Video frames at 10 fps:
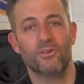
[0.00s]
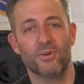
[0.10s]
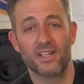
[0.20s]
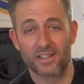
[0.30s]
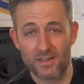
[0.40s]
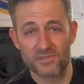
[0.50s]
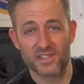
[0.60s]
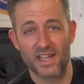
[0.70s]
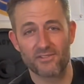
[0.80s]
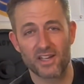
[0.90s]
when it comes
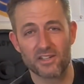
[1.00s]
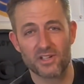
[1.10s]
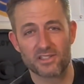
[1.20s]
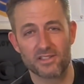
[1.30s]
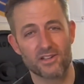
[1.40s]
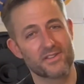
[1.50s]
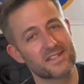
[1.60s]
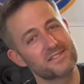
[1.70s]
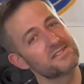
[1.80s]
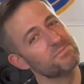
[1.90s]
to that valuation though,
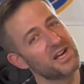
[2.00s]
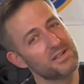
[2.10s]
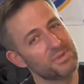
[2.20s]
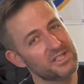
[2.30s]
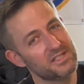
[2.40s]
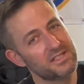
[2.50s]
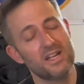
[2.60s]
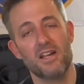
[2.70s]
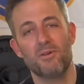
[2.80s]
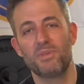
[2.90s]
that's just my opinion
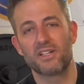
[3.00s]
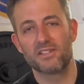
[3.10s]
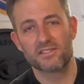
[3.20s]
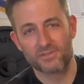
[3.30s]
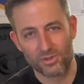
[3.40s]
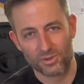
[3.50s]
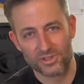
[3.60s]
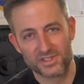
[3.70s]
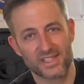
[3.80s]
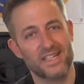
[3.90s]
because of
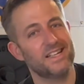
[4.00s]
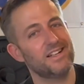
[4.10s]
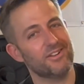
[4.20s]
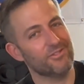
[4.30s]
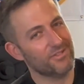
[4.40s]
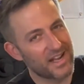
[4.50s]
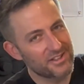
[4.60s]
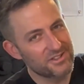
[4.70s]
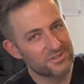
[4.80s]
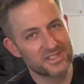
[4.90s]
course,
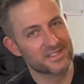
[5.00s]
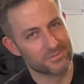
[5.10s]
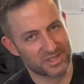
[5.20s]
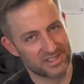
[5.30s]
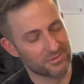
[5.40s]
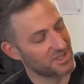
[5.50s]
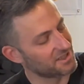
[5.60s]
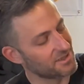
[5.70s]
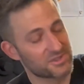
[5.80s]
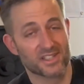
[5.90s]
value is an opinion when it
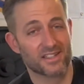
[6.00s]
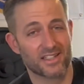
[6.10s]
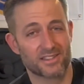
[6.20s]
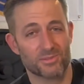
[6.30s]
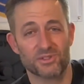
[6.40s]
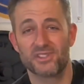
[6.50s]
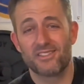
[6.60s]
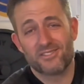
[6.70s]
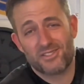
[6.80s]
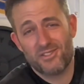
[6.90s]
comes to collectibles and
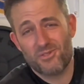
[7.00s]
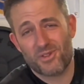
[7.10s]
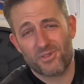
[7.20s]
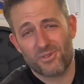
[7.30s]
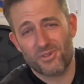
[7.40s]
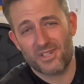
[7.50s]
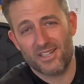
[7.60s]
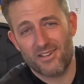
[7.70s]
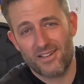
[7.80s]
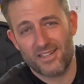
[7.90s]
there's no
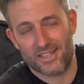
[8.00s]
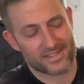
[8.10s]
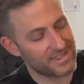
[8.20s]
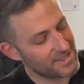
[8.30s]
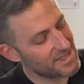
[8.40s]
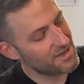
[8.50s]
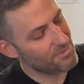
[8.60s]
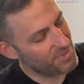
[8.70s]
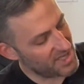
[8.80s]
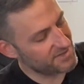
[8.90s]
authority on it.
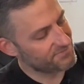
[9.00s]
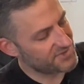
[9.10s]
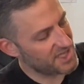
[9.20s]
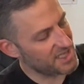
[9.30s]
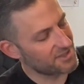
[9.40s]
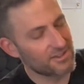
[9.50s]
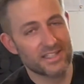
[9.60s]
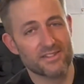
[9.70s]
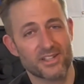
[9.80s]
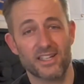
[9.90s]
But take it or
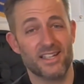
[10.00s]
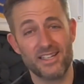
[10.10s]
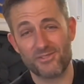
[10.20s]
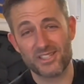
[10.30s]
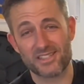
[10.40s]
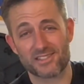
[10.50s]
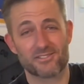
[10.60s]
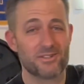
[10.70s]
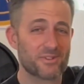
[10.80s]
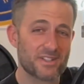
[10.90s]
leave it, and if you
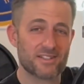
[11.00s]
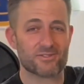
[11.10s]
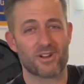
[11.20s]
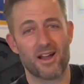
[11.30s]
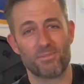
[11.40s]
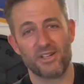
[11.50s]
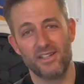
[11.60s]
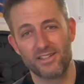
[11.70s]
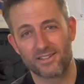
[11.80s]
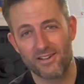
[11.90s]
disagree with it, drop
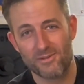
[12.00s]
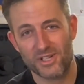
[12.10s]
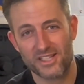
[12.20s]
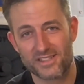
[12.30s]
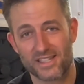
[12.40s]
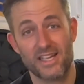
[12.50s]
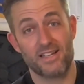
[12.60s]
in the comments